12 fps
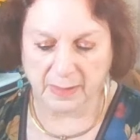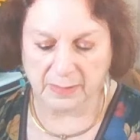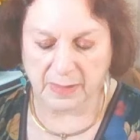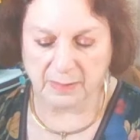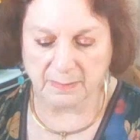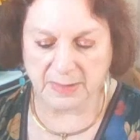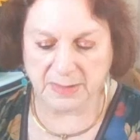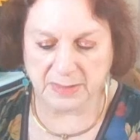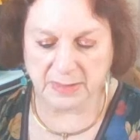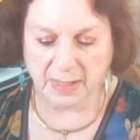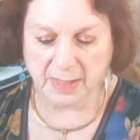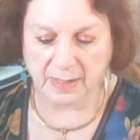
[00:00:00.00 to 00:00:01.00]
that you
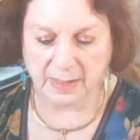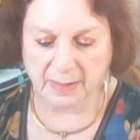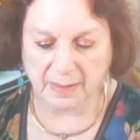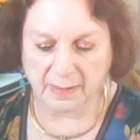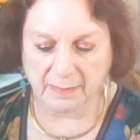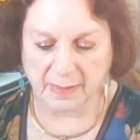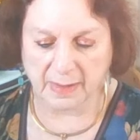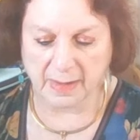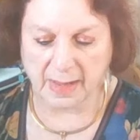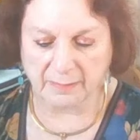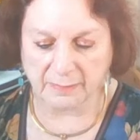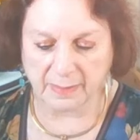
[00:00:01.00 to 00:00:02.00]
must
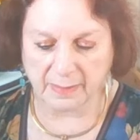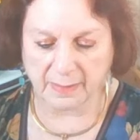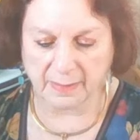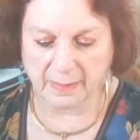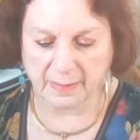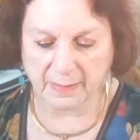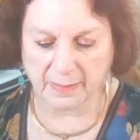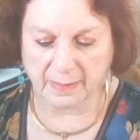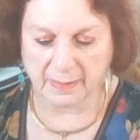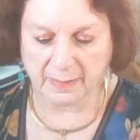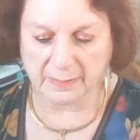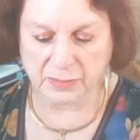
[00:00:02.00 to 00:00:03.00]
and
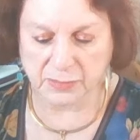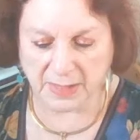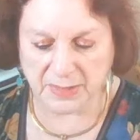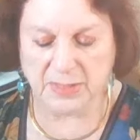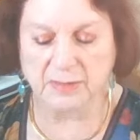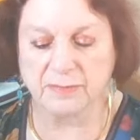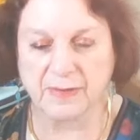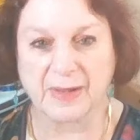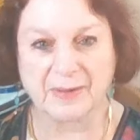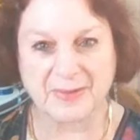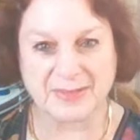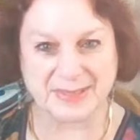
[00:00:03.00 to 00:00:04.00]
trust and
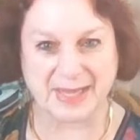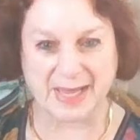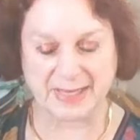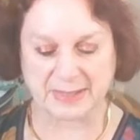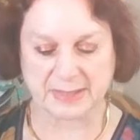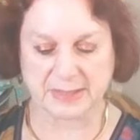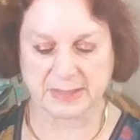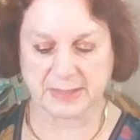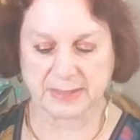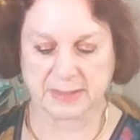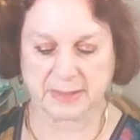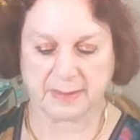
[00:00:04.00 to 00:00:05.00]
follow this
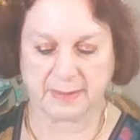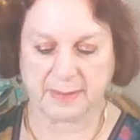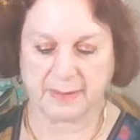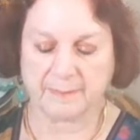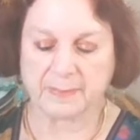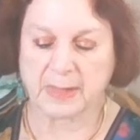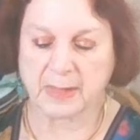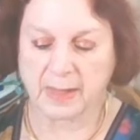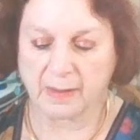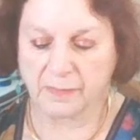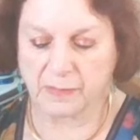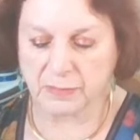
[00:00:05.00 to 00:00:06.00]
guidance.
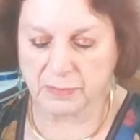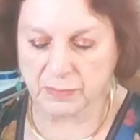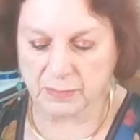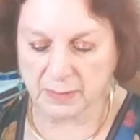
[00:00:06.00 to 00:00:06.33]
If you